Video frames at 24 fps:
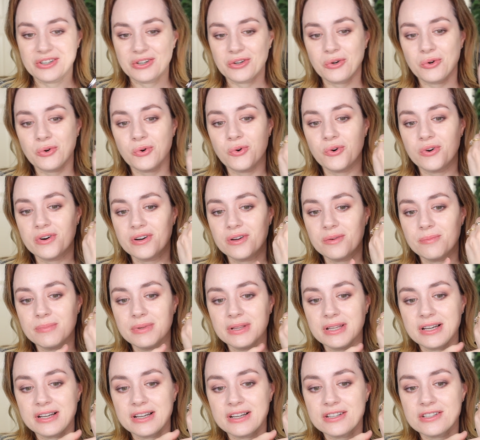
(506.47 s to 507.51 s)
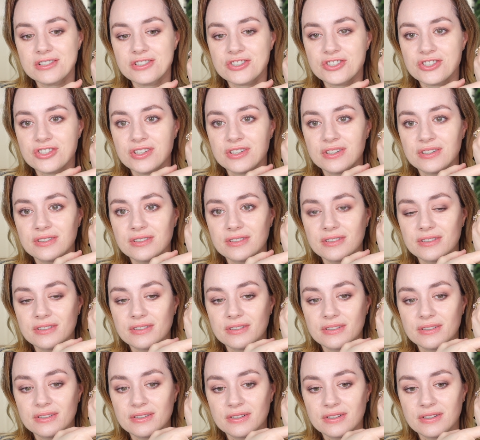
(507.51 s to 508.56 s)
coral blush.
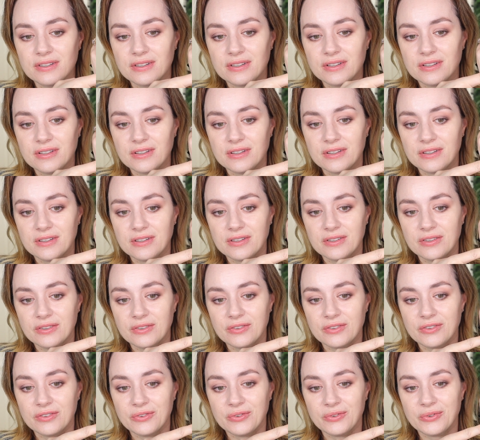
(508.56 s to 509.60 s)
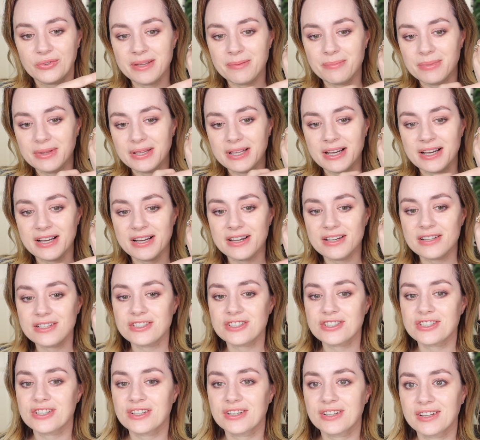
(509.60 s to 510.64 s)
Ooh, that's a pretty
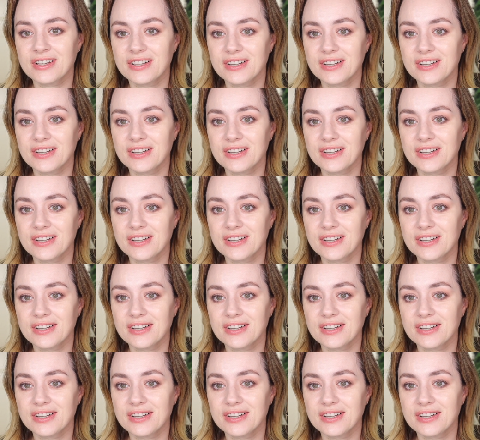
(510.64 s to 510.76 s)
blush.